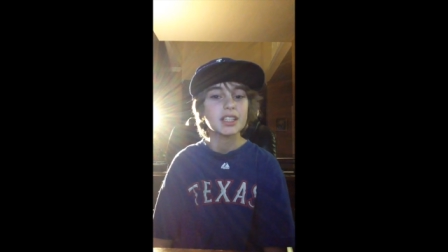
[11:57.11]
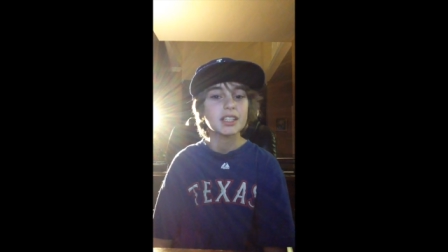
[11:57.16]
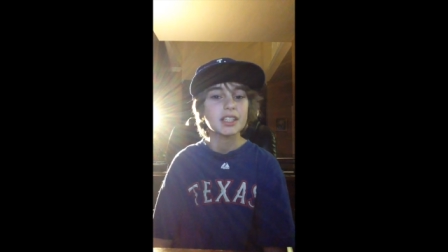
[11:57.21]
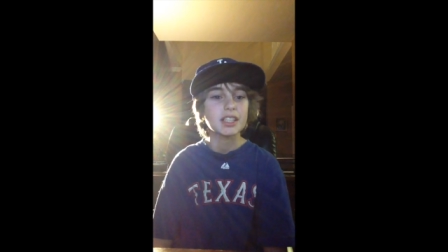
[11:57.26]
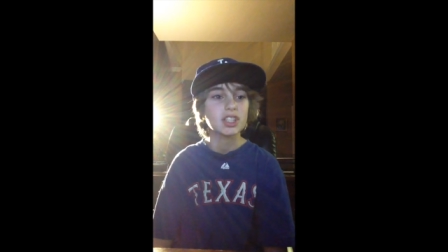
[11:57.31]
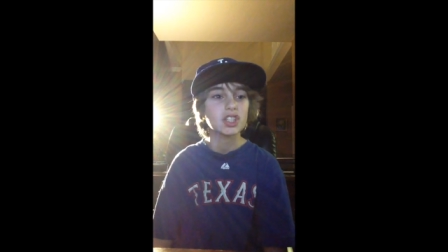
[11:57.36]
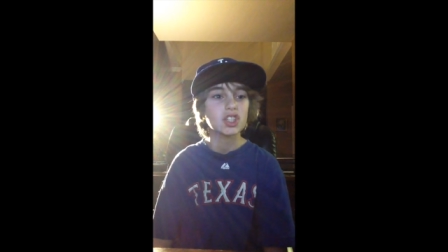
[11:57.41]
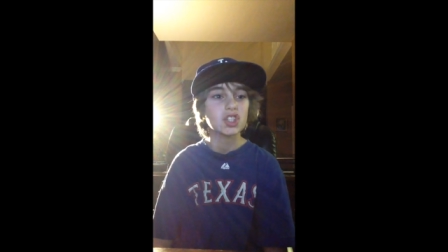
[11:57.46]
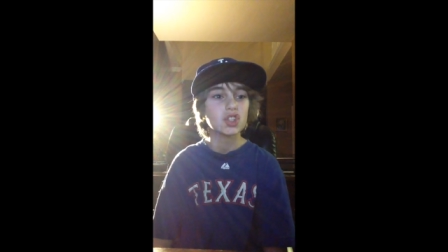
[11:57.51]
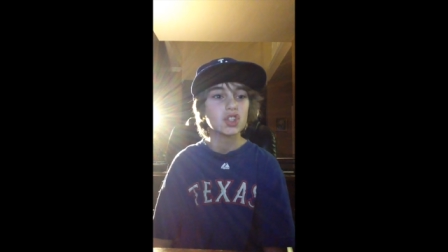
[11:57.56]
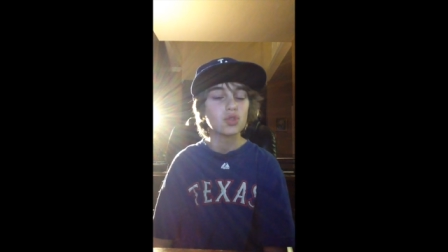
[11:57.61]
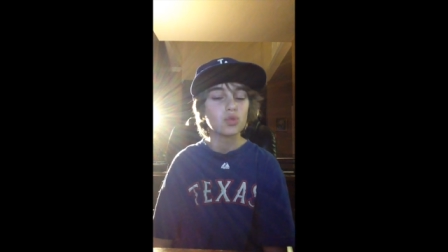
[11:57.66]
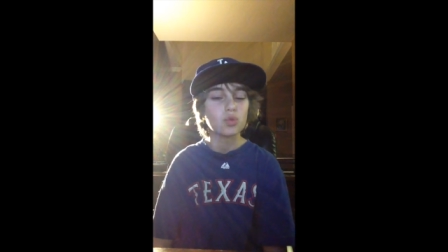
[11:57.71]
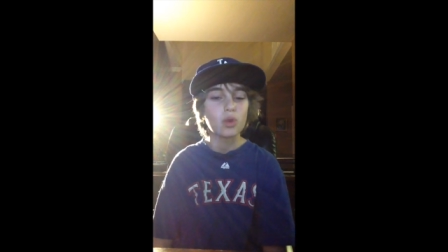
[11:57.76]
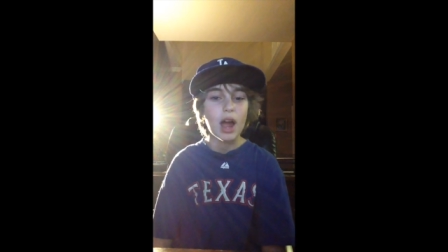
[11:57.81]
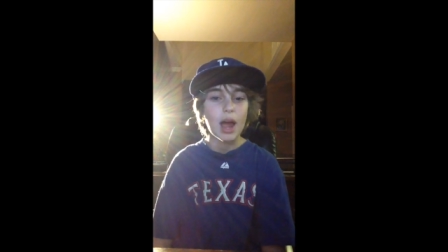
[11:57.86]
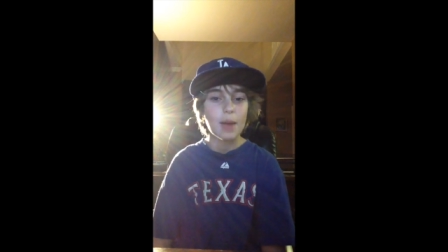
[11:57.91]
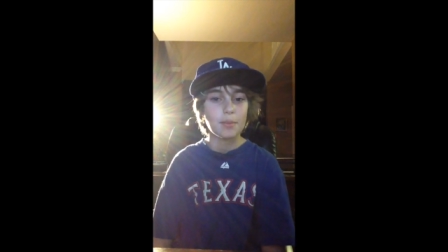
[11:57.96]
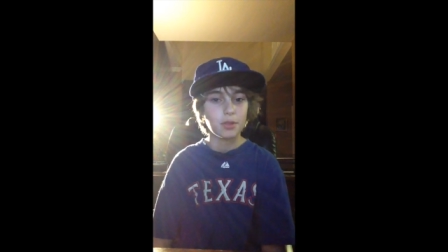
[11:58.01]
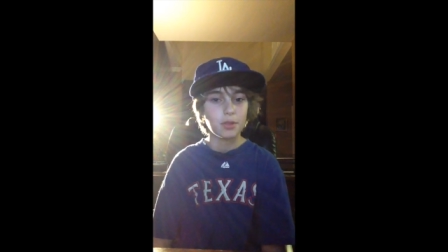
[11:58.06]

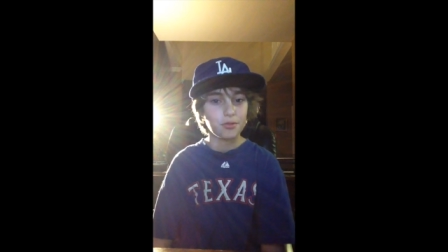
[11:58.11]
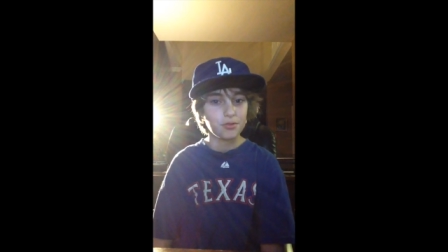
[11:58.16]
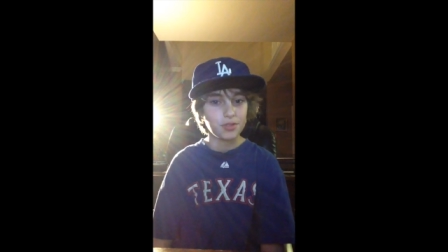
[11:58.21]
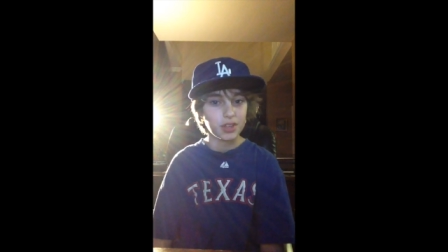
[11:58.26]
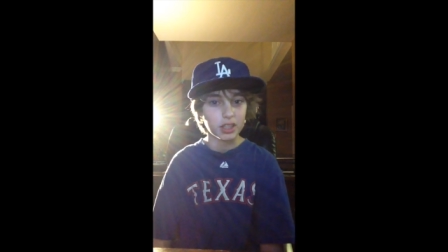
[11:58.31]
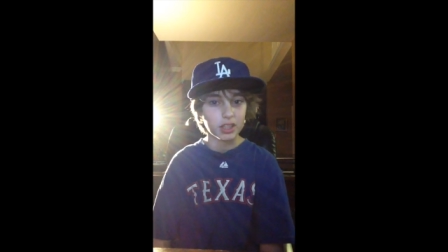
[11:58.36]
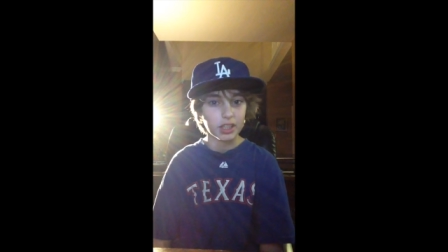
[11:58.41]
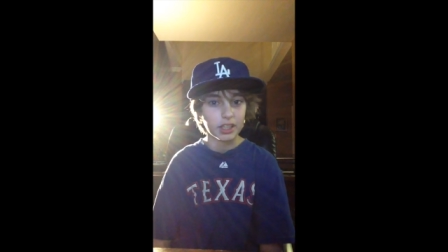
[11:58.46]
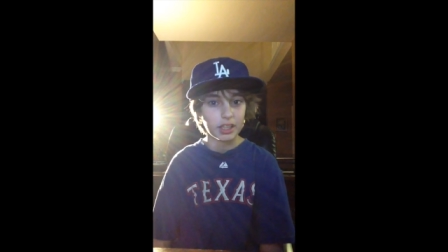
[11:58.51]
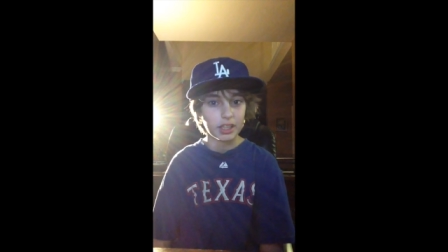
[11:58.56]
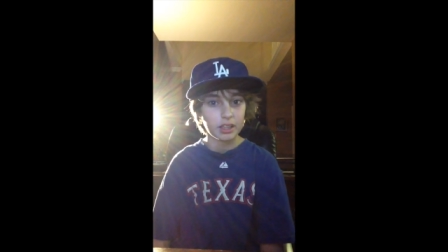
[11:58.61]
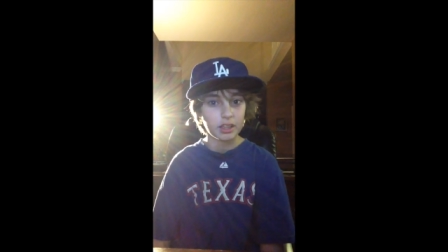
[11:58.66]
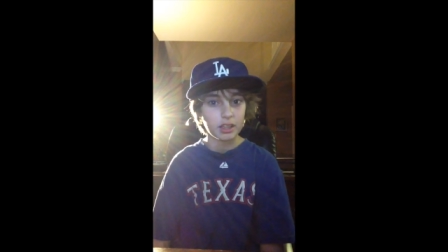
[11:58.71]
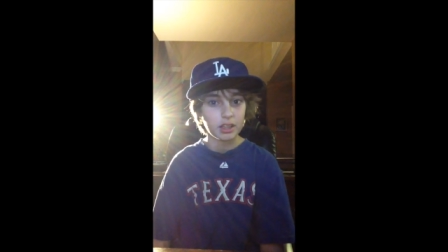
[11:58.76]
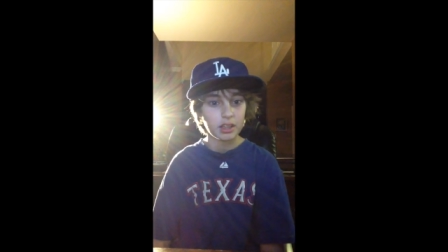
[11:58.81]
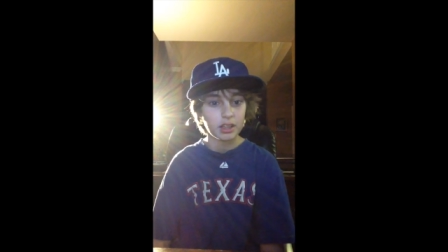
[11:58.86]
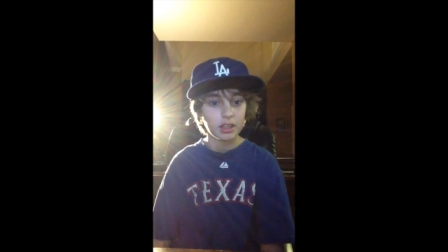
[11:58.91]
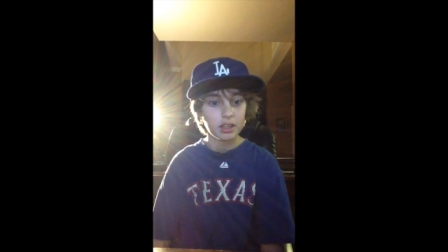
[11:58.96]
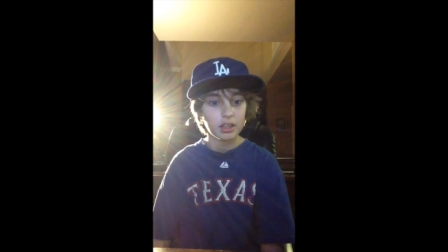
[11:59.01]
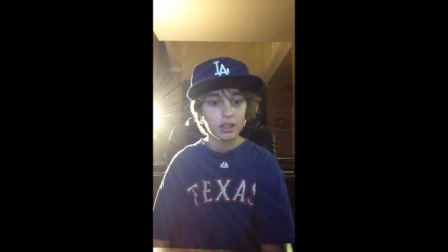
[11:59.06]
describe the feeling.
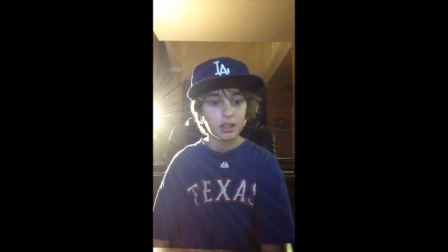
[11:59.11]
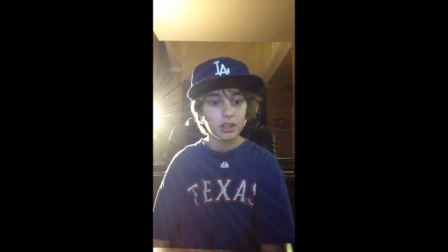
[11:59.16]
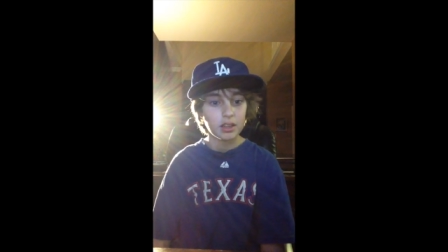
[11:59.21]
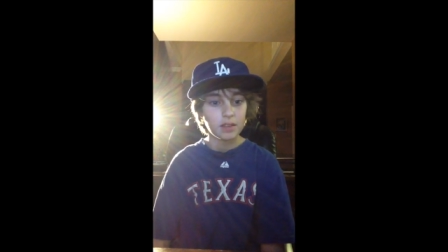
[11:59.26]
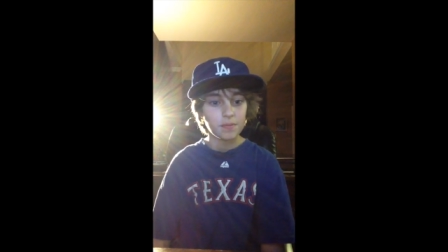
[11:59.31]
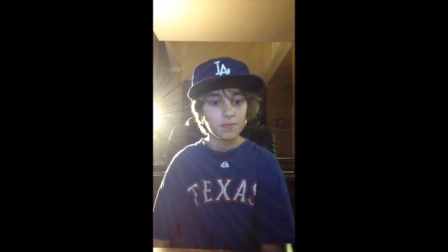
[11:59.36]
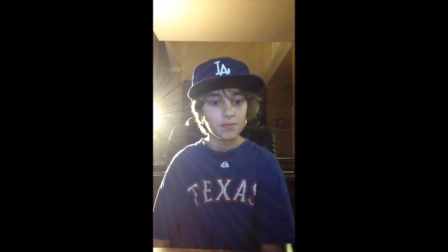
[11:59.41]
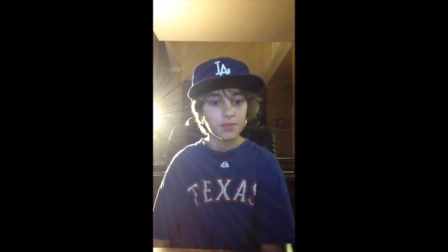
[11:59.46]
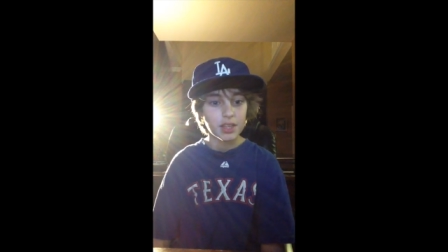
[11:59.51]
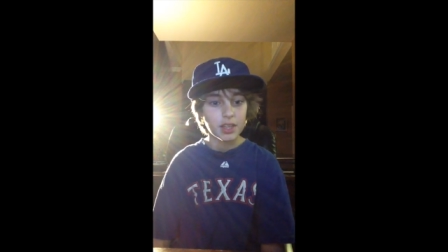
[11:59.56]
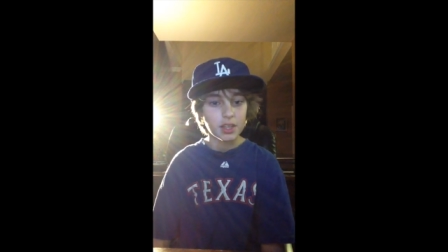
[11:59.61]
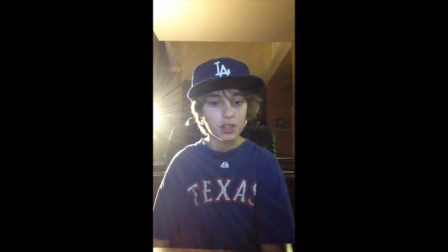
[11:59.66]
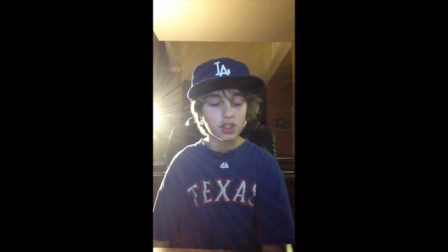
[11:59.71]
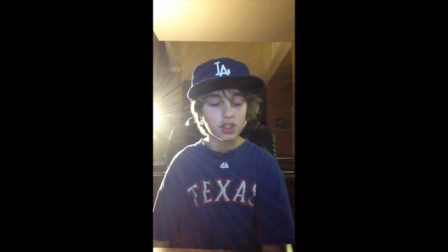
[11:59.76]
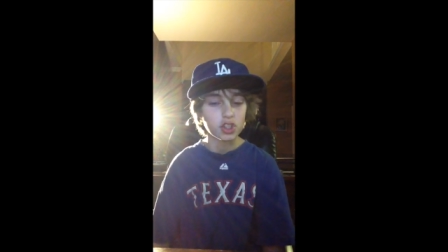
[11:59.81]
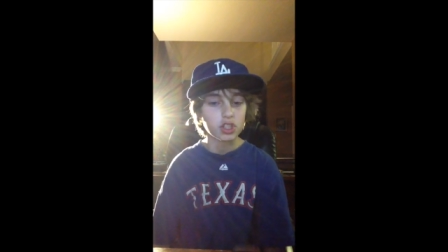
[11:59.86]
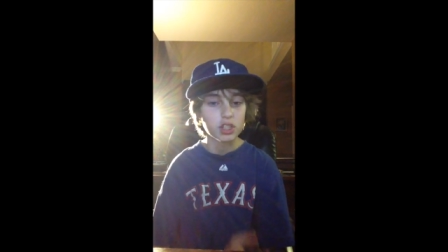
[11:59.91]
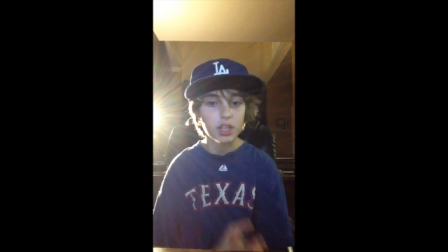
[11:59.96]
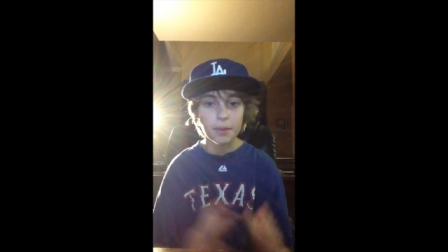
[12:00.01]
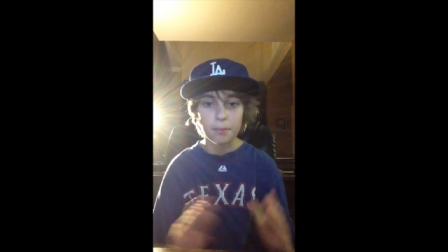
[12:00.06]
It's
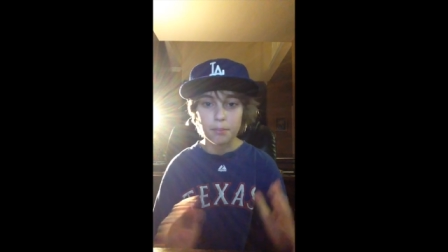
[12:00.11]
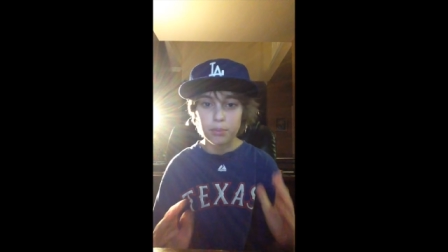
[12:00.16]
just a